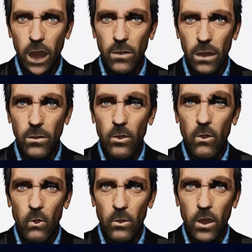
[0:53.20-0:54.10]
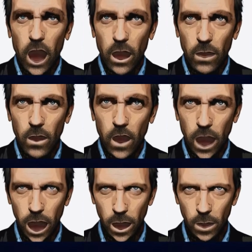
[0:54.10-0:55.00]
On each orbit around
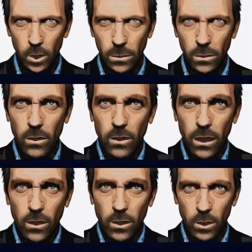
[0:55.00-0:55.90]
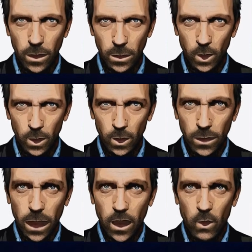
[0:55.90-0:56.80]
Mars, MAVEN dips
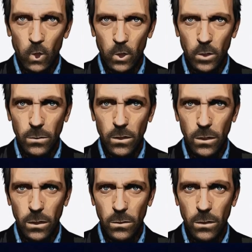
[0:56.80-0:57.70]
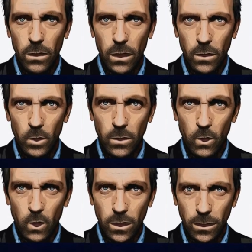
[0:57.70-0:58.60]
into the ionosphere, into
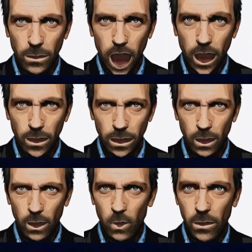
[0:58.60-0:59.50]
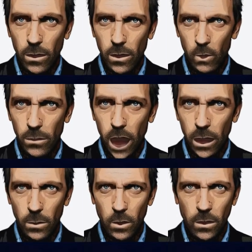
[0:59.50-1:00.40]
the layer of ions and
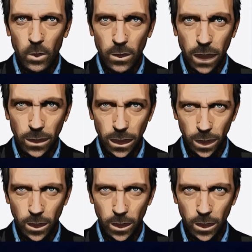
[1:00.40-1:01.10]
electrons extending